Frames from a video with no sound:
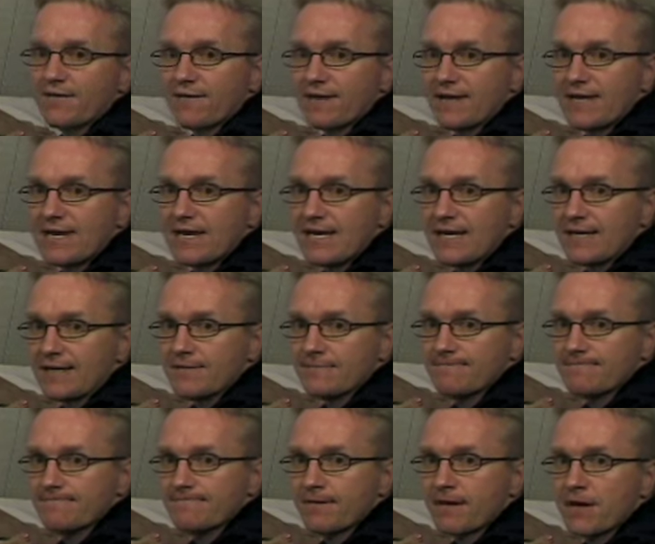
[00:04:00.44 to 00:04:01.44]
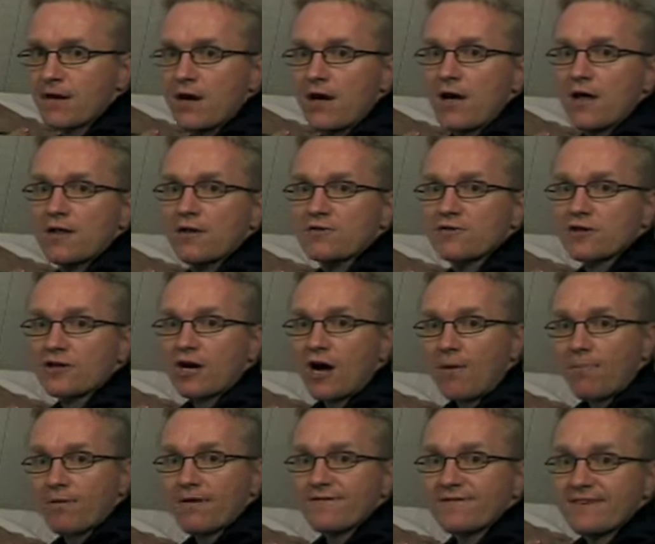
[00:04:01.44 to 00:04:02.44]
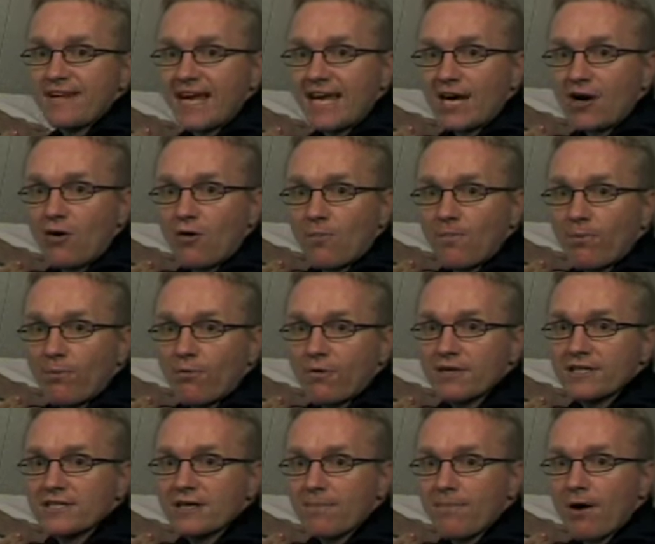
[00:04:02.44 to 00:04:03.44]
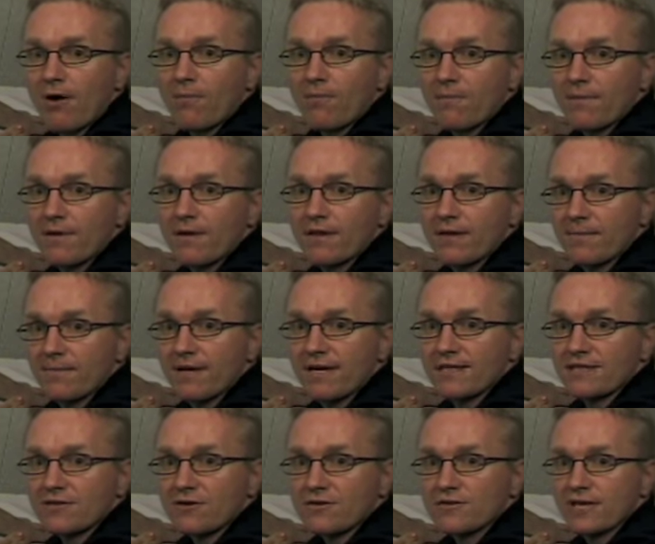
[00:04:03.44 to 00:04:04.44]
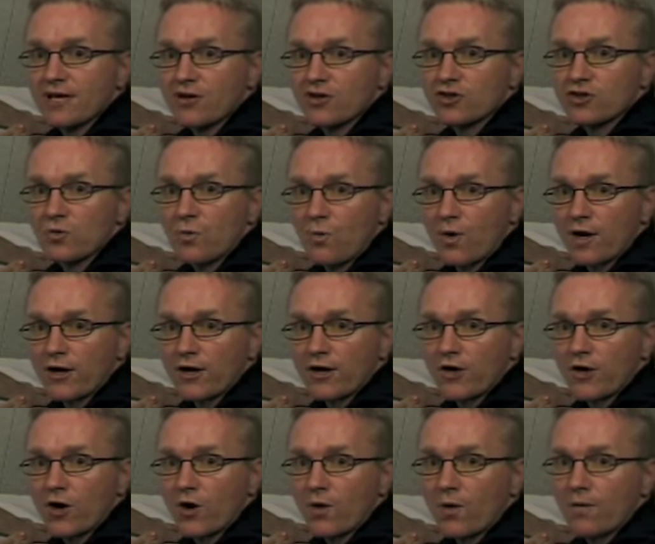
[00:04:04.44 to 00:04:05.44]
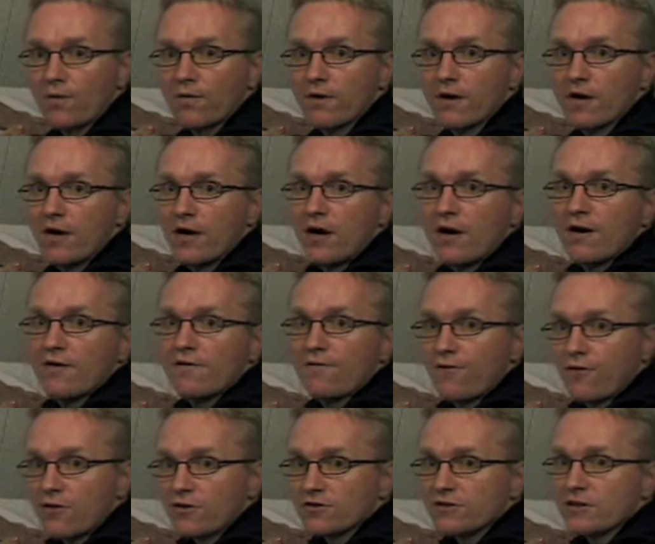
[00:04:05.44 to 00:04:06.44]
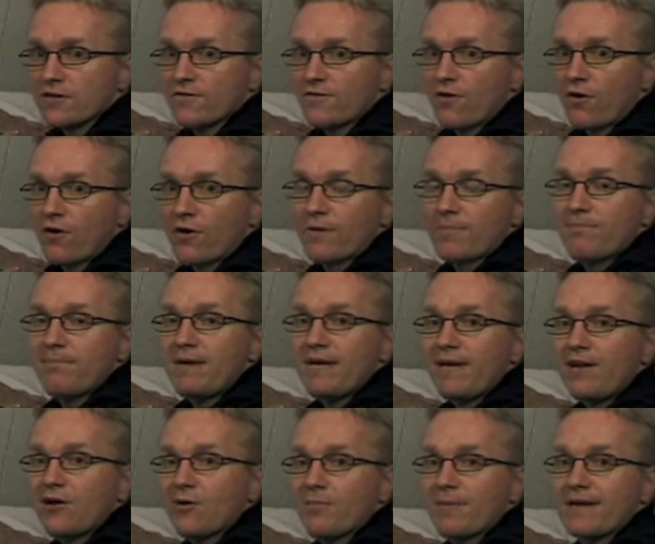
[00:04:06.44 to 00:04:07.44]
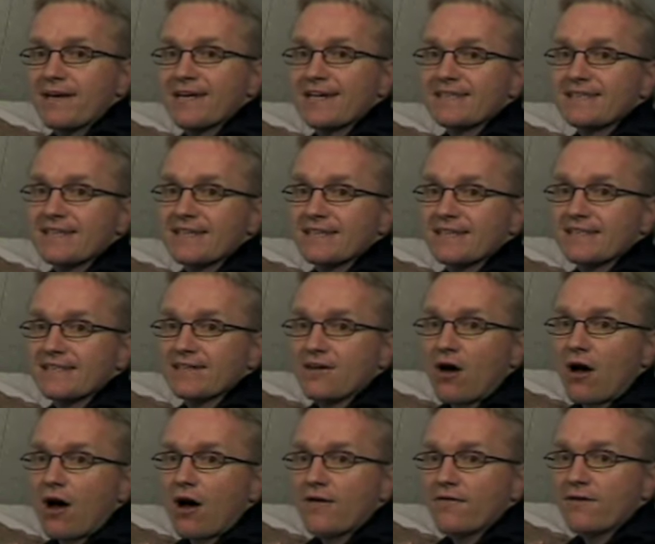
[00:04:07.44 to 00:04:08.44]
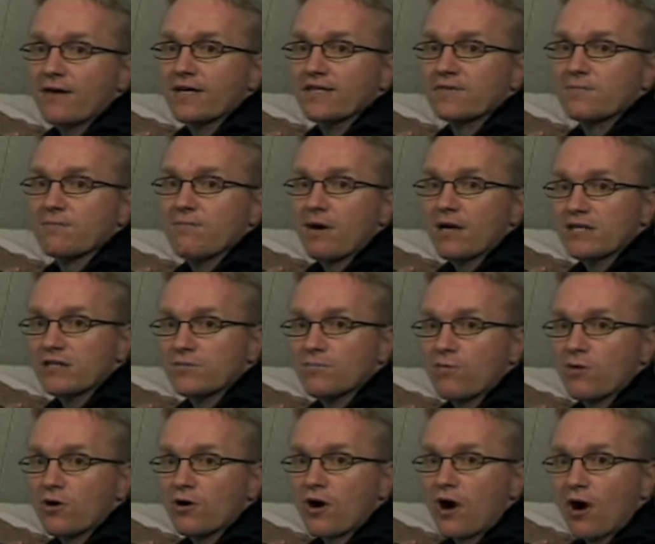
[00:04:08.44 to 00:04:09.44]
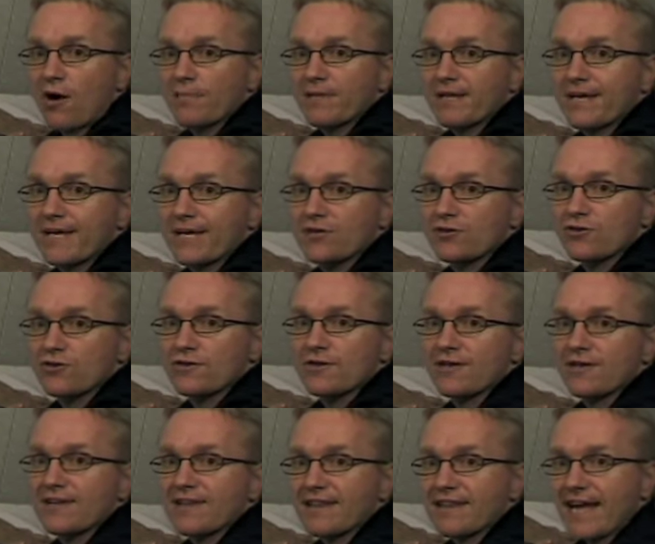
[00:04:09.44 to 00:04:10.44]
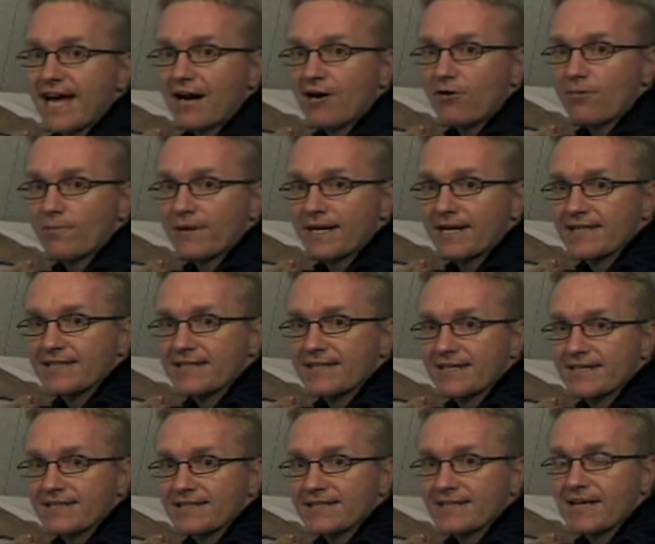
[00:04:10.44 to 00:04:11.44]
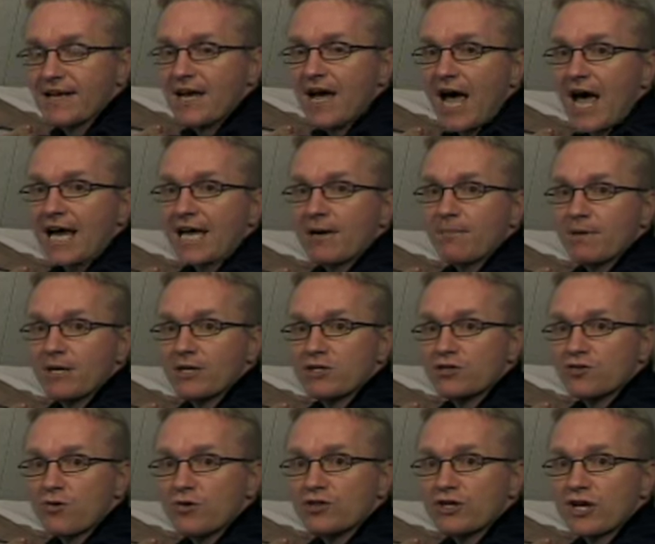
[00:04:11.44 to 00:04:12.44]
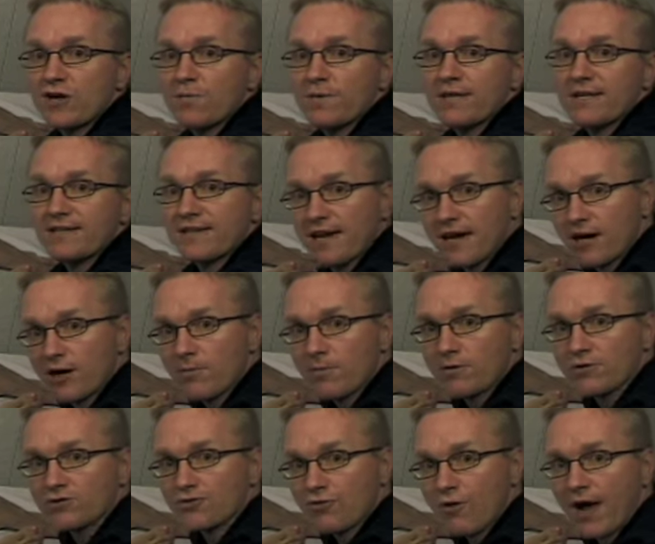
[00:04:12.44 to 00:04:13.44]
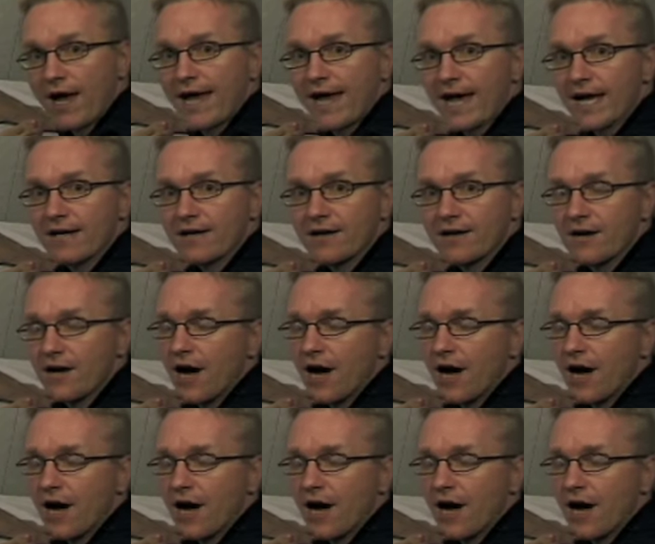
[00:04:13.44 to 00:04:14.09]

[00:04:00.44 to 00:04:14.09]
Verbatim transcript: of the knee. There's a couple of take home points about the meniscal tears you want to know. First of all, the medial meniscus is, off, is much more commonly injured than the lateral meniscus and can be associated with a terrible triad